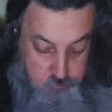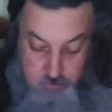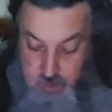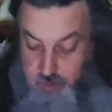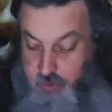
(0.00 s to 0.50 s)

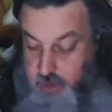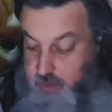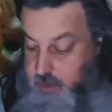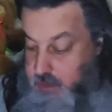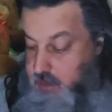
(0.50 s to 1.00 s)
But
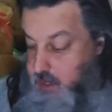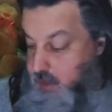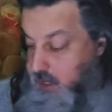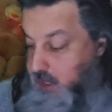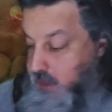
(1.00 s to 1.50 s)
anyways, that's
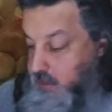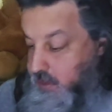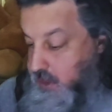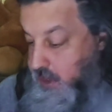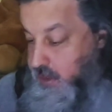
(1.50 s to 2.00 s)
neither here
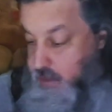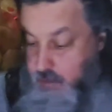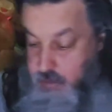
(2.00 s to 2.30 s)
nor there.